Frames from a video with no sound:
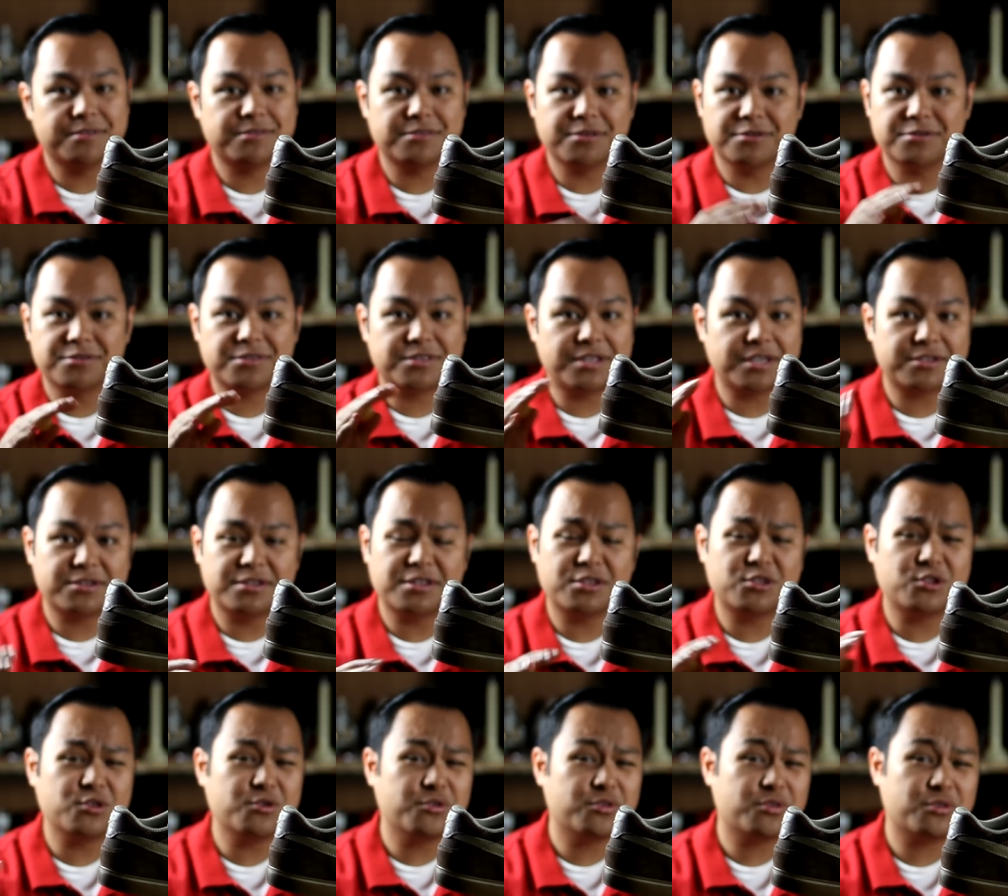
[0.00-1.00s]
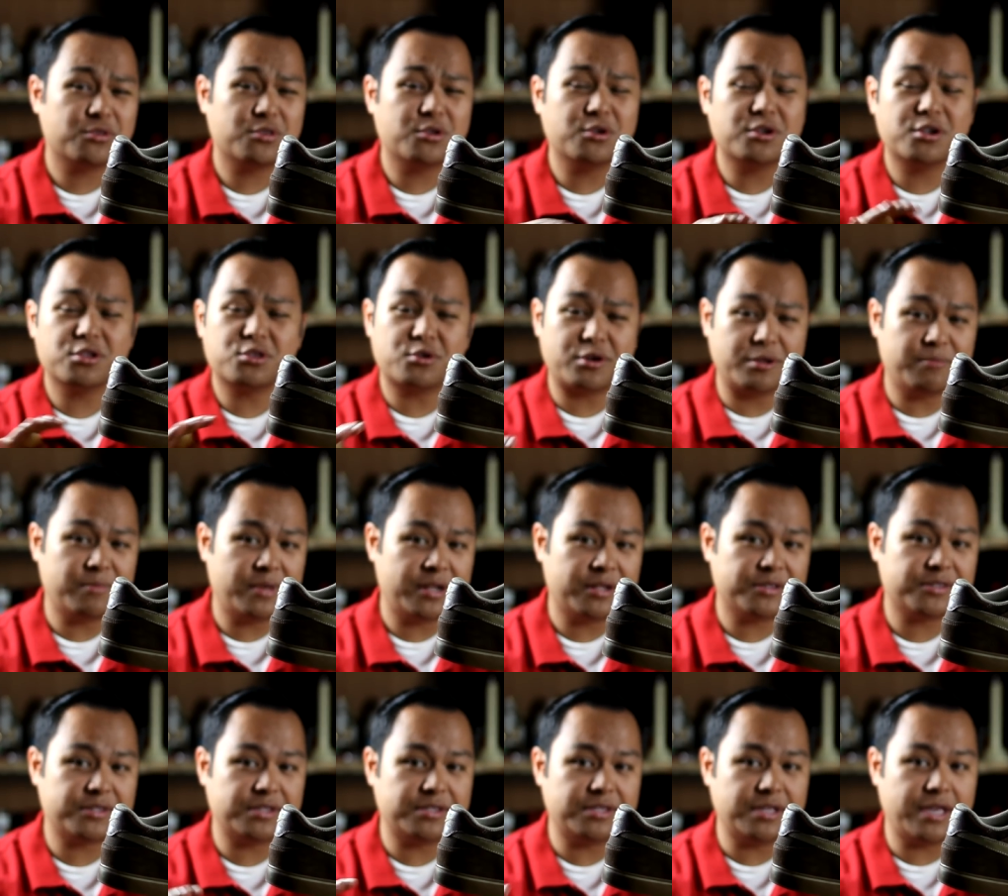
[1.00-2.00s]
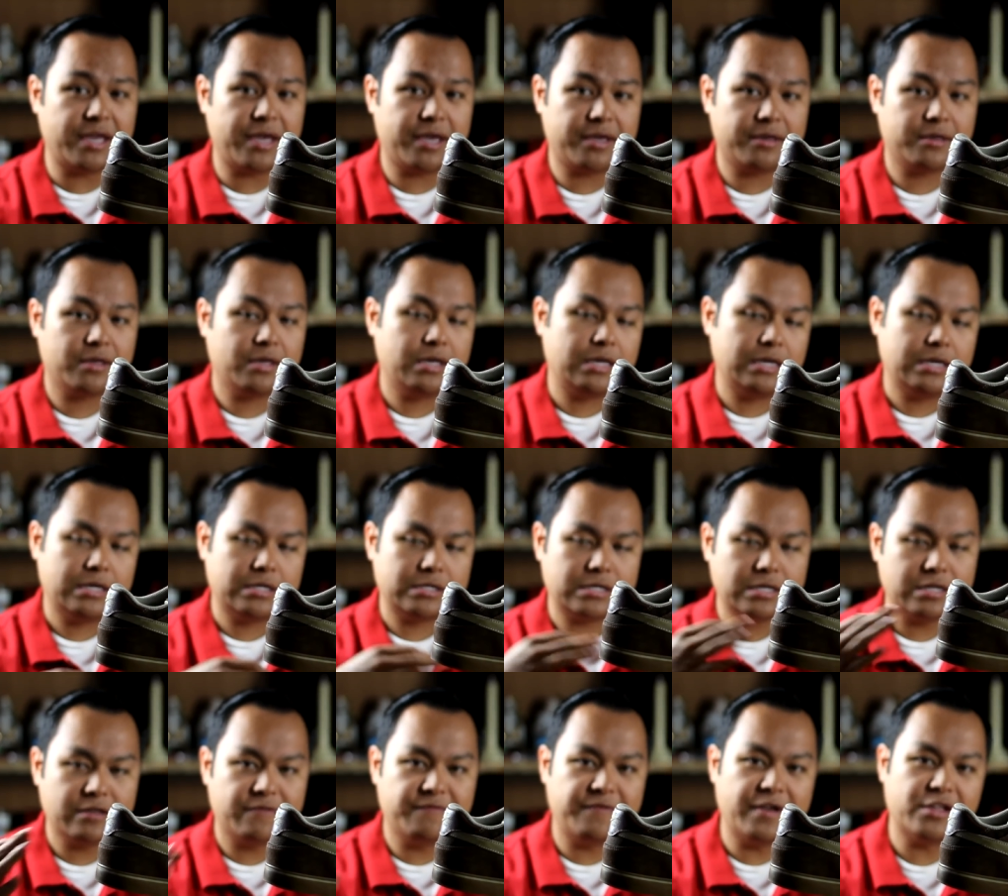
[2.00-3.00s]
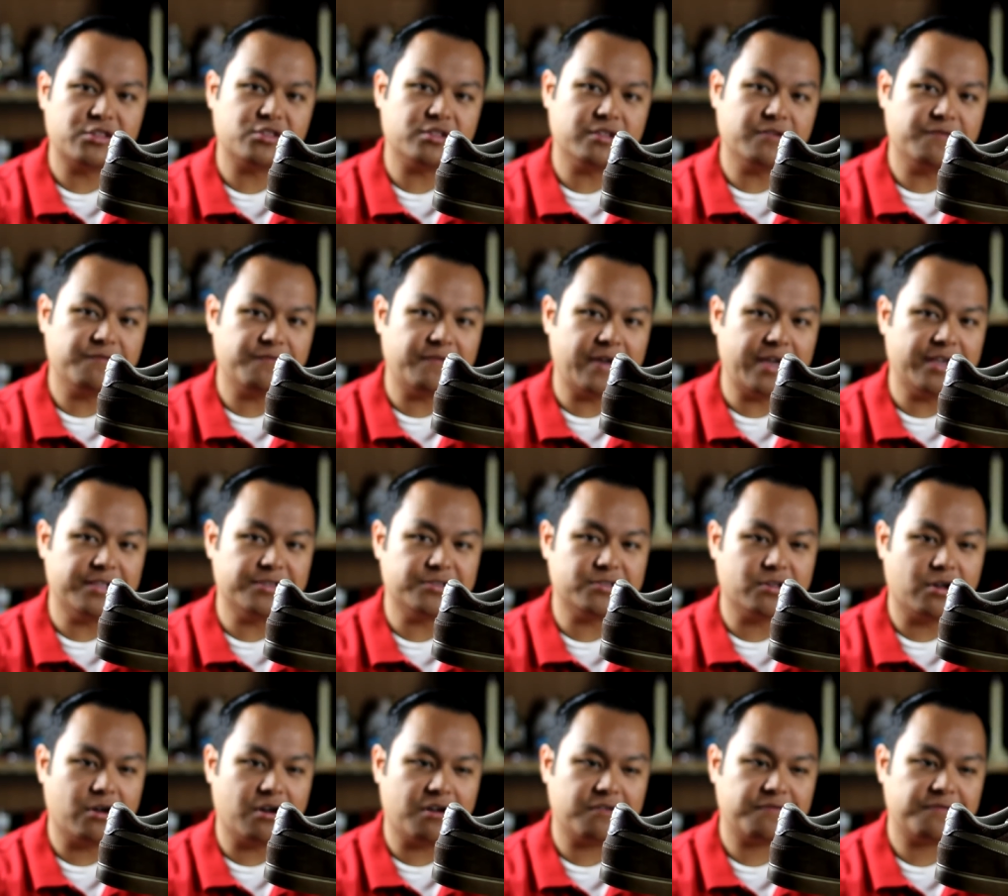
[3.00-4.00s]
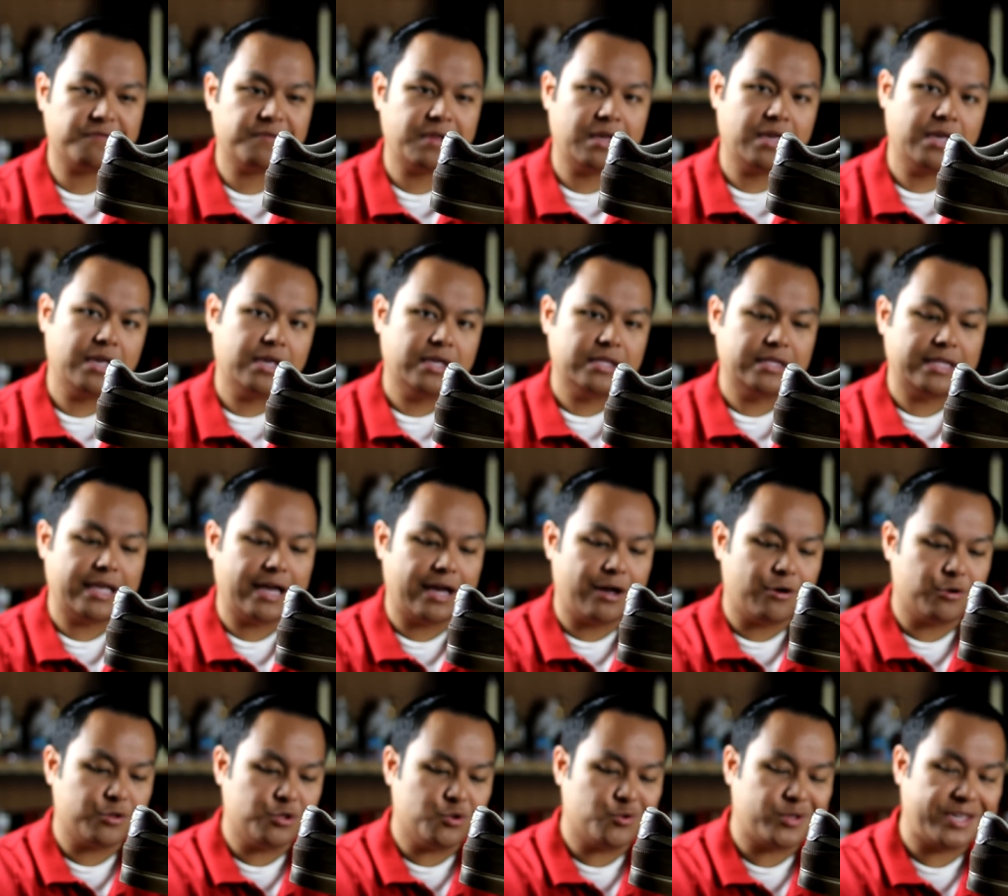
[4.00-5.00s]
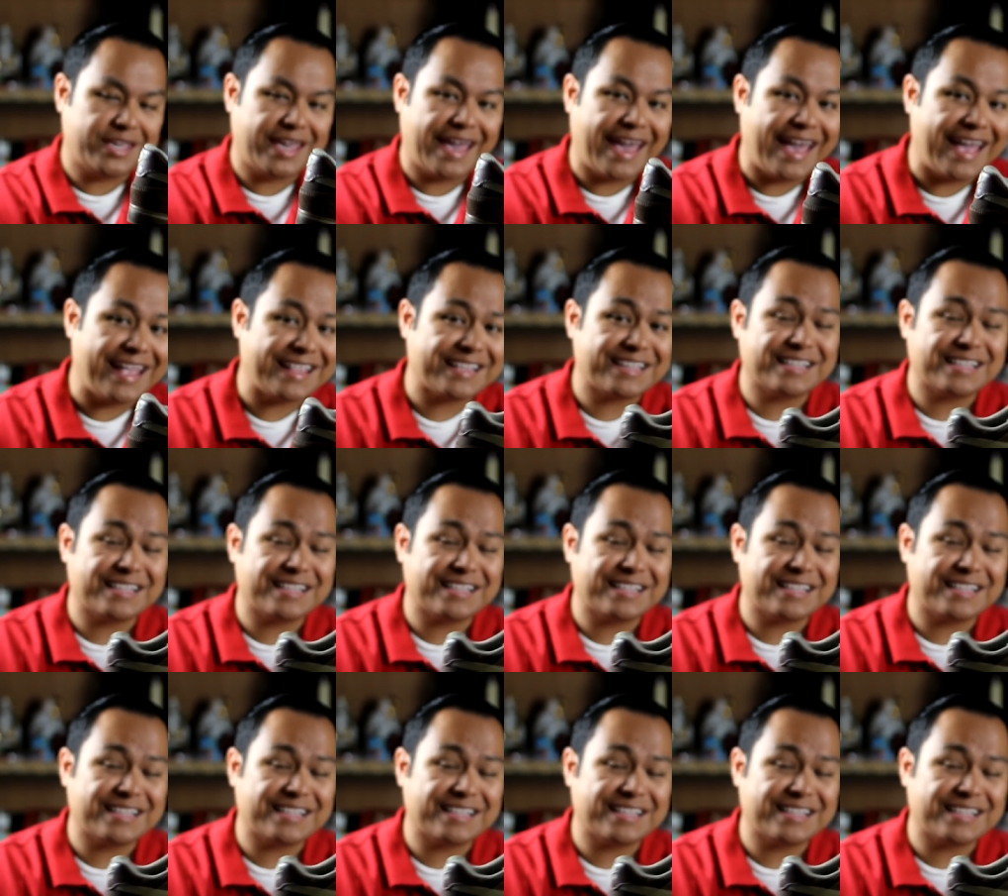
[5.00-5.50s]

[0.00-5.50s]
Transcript: So stick to the two, two to three minutes a day until it eventually fades off. Now you can